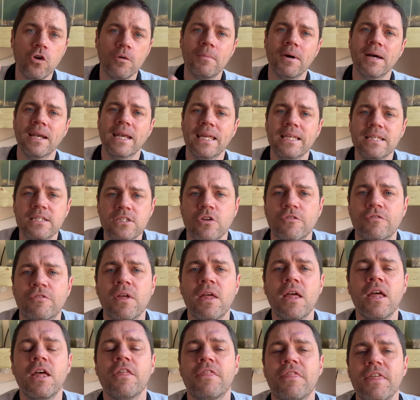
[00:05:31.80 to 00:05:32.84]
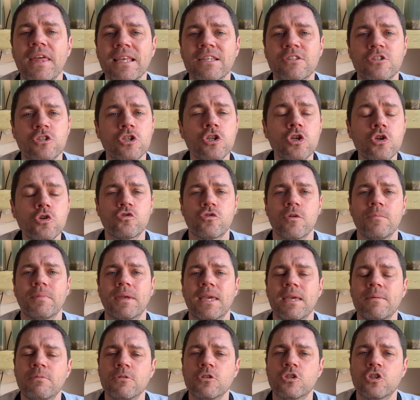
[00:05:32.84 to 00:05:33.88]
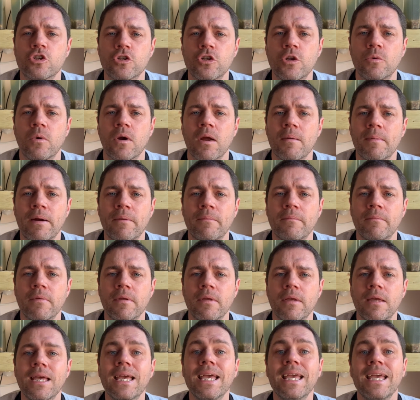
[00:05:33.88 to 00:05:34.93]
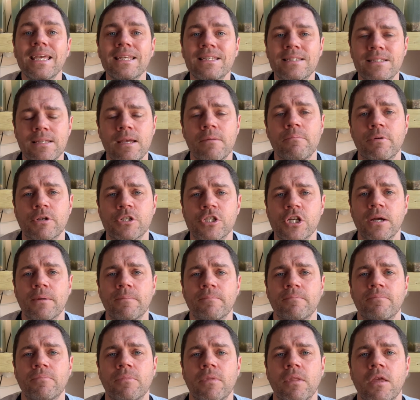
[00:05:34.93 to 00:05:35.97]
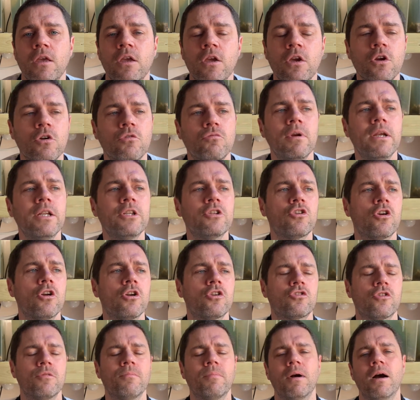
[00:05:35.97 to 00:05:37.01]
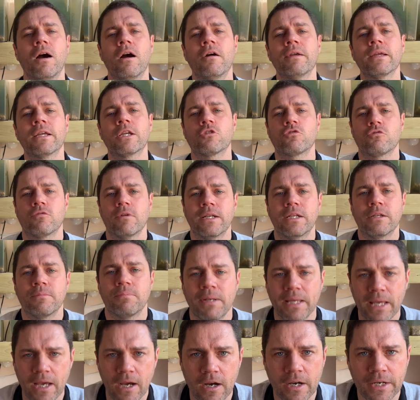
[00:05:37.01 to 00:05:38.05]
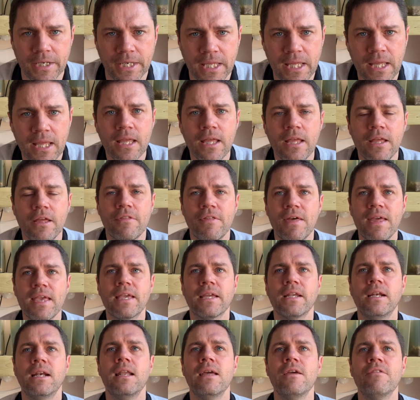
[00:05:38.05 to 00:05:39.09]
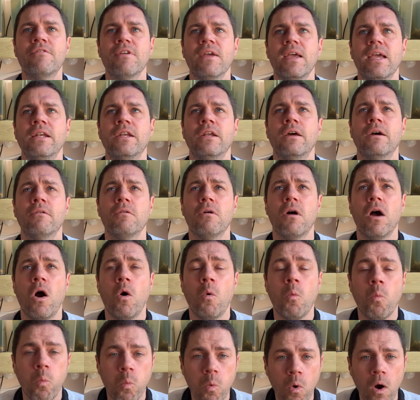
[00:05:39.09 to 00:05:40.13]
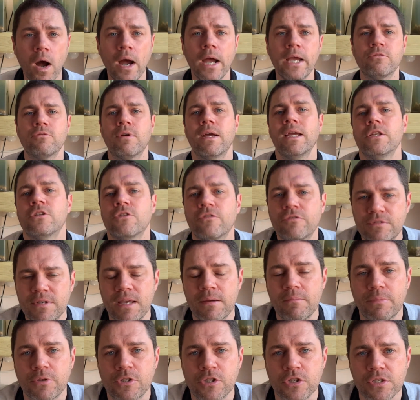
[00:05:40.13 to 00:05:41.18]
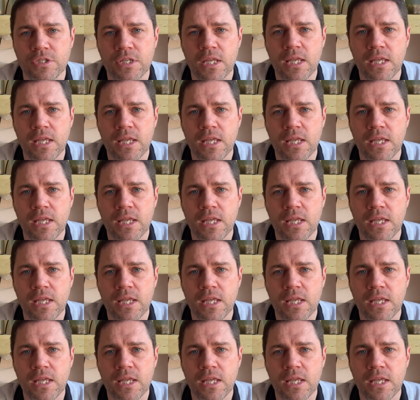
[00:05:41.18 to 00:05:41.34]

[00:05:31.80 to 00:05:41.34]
my list of things new shrimp keepers should not worry about is temperature. Red cherry shrimp are incredibly hardy. They can live in a wide range of temperatures,